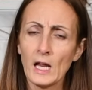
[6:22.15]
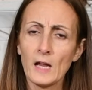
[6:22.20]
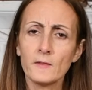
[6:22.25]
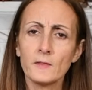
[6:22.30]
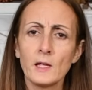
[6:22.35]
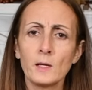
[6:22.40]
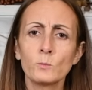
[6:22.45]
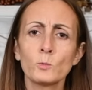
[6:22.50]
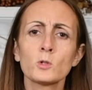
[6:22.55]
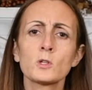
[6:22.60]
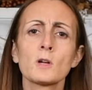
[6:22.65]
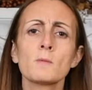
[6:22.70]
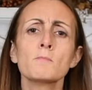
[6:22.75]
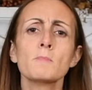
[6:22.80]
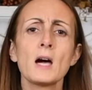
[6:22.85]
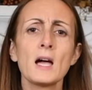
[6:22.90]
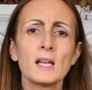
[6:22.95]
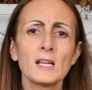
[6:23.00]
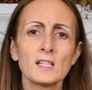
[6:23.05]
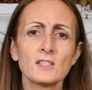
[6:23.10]
and then we'll
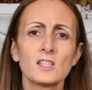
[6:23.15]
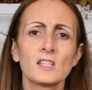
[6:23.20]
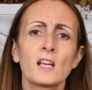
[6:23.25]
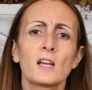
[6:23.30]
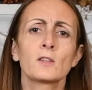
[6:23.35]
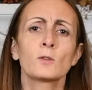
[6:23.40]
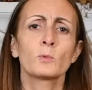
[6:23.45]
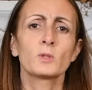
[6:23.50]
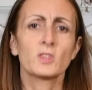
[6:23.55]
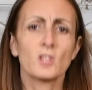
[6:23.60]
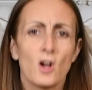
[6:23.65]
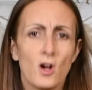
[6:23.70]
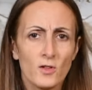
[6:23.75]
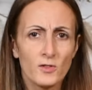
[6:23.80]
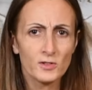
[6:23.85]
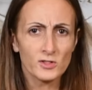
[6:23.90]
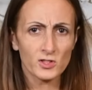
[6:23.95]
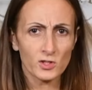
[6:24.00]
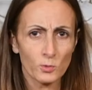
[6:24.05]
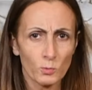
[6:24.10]
combine it together with all
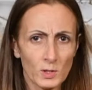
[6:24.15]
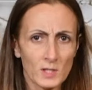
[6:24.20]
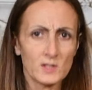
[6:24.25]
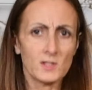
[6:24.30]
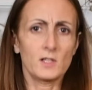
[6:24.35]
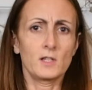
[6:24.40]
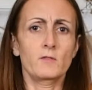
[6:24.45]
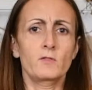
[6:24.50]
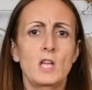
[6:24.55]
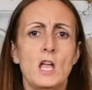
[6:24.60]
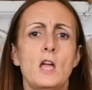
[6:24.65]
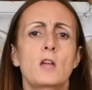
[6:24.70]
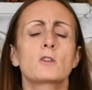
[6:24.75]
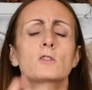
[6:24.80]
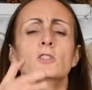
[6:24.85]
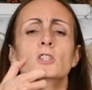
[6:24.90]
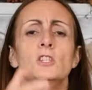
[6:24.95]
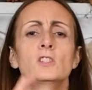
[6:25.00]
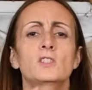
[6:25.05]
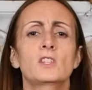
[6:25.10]
the squeezing of the
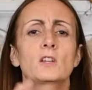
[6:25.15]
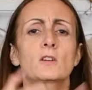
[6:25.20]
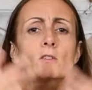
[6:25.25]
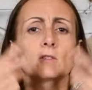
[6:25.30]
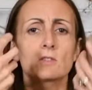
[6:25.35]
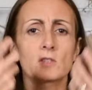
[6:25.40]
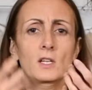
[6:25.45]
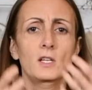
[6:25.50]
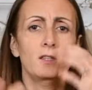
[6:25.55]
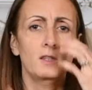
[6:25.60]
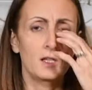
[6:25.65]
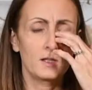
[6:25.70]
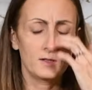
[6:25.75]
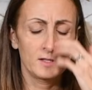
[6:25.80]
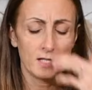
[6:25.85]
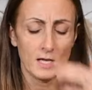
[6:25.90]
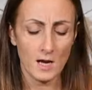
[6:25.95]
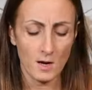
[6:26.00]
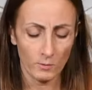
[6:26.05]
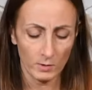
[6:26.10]
energy centers and then
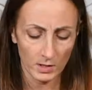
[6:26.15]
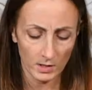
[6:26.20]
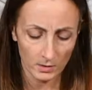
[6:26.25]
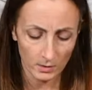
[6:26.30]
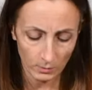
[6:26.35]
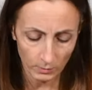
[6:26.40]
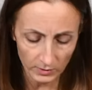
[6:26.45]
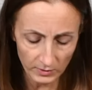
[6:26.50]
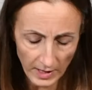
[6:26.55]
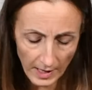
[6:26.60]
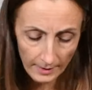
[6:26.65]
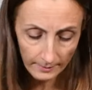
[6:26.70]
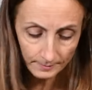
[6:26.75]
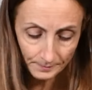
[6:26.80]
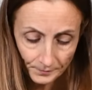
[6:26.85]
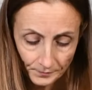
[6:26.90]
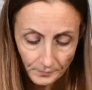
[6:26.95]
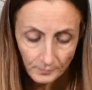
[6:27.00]
see how we can do with that.